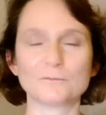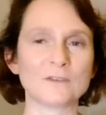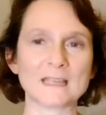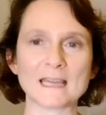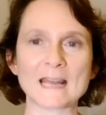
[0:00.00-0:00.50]

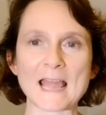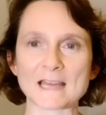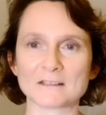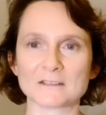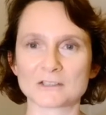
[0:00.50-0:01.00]
forget how
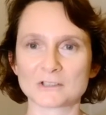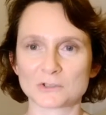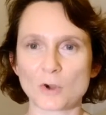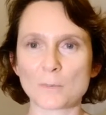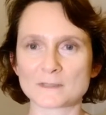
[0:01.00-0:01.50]
to just
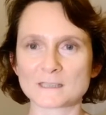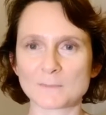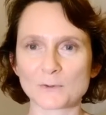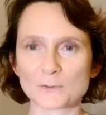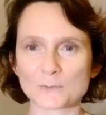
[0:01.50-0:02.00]
stop and
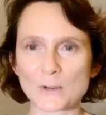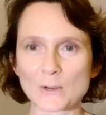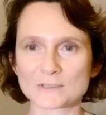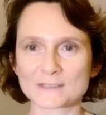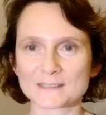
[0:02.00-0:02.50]
smell the
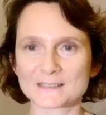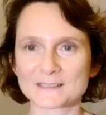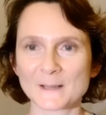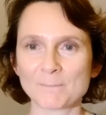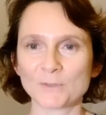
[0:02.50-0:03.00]
roses.
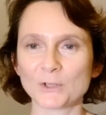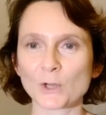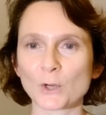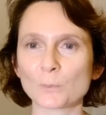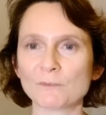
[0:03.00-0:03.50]

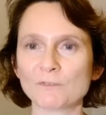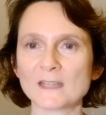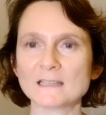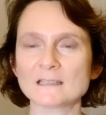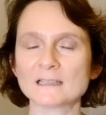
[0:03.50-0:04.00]
We
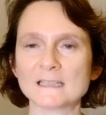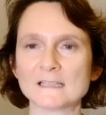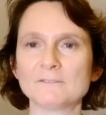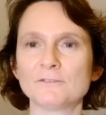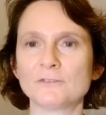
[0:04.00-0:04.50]
forget to
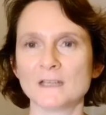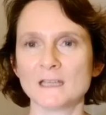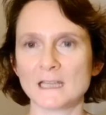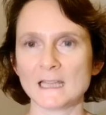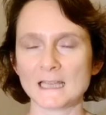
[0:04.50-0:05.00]
live
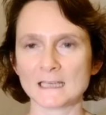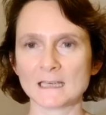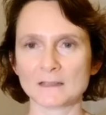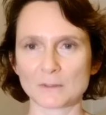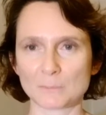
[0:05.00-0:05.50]
in
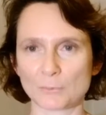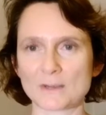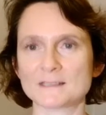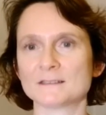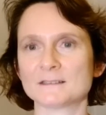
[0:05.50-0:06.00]
the
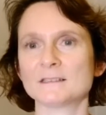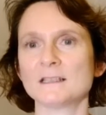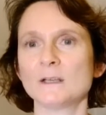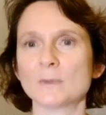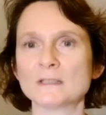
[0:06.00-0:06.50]
present.
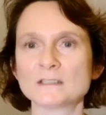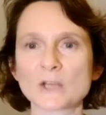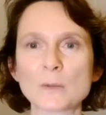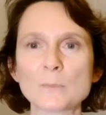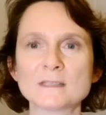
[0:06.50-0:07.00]
We're
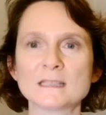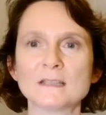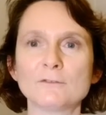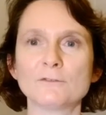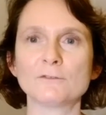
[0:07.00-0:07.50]
so
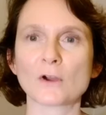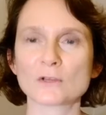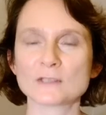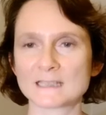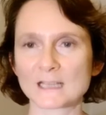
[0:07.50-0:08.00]
busy
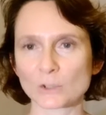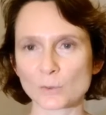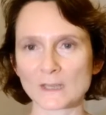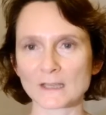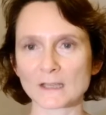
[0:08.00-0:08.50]
focusing and
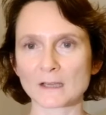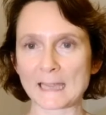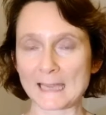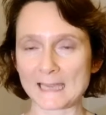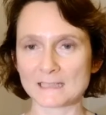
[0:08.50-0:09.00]
looking
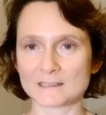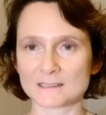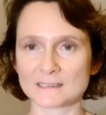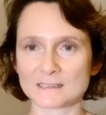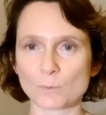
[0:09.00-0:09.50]
ahead to
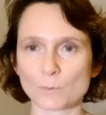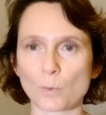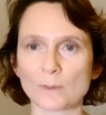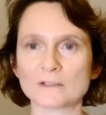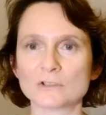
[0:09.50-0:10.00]
see what
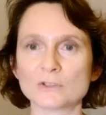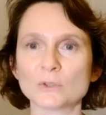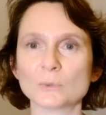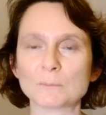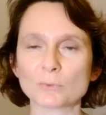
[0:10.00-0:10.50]
we can
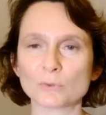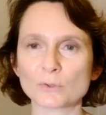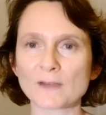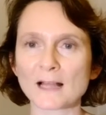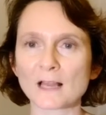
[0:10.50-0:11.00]
do to
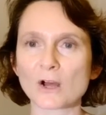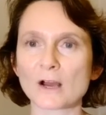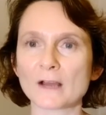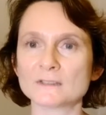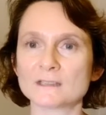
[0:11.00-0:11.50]
improve our
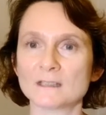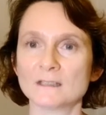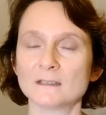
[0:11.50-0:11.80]
lives.